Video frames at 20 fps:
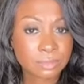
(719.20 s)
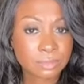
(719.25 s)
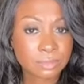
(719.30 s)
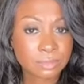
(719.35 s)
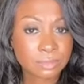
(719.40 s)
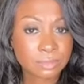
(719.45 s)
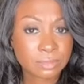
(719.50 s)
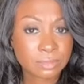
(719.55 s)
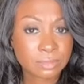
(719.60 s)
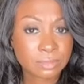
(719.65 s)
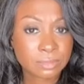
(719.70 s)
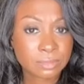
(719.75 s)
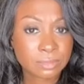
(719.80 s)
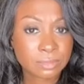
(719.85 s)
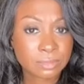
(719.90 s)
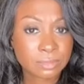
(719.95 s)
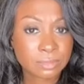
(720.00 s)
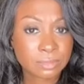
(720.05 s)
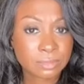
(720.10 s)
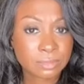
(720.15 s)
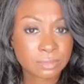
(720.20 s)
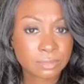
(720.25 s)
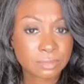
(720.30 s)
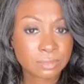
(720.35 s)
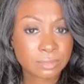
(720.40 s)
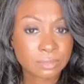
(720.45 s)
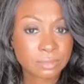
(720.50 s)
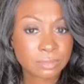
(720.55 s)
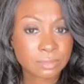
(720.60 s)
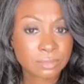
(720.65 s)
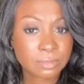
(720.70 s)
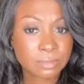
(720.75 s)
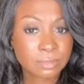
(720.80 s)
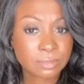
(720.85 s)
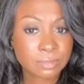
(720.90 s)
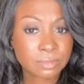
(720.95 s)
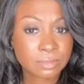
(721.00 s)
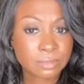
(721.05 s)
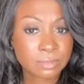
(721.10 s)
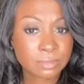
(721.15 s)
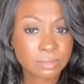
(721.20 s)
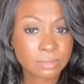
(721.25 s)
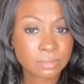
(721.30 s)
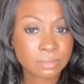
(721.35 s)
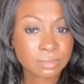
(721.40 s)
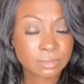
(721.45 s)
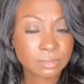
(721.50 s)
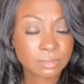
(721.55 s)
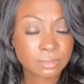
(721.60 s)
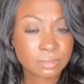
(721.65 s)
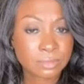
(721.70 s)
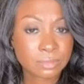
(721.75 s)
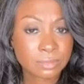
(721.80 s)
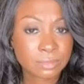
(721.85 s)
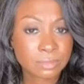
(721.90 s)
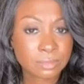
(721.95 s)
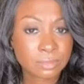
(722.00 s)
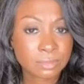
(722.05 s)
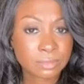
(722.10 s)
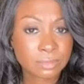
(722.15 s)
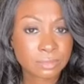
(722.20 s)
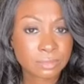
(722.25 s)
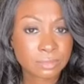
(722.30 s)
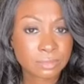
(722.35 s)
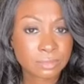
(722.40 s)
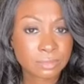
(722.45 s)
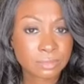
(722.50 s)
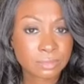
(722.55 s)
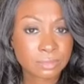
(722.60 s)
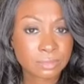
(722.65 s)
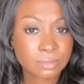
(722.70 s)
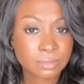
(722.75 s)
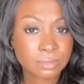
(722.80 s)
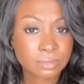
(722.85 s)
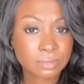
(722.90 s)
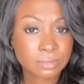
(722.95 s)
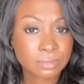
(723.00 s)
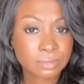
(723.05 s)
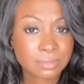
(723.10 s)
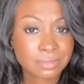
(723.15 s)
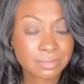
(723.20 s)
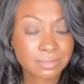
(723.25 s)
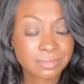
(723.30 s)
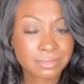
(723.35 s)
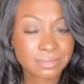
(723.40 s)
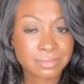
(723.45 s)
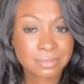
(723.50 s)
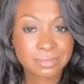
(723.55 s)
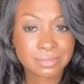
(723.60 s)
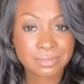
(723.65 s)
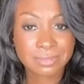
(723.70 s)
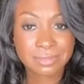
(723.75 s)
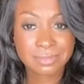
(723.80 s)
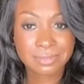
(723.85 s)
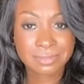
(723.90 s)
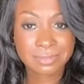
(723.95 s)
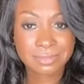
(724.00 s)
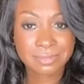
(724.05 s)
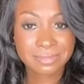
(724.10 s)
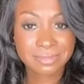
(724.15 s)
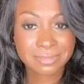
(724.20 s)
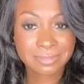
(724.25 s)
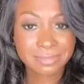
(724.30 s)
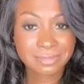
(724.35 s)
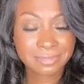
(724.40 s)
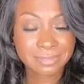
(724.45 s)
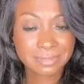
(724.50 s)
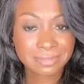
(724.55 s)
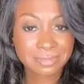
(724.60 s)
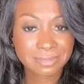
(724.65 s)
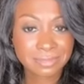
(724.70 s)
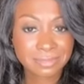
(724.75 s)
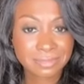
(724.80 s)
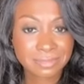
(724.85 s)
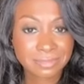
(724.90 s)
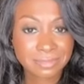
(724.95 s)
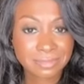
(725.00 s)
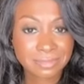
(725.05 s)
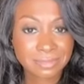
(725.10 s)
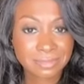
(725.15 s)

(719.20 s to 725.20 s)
This person isn't speaking.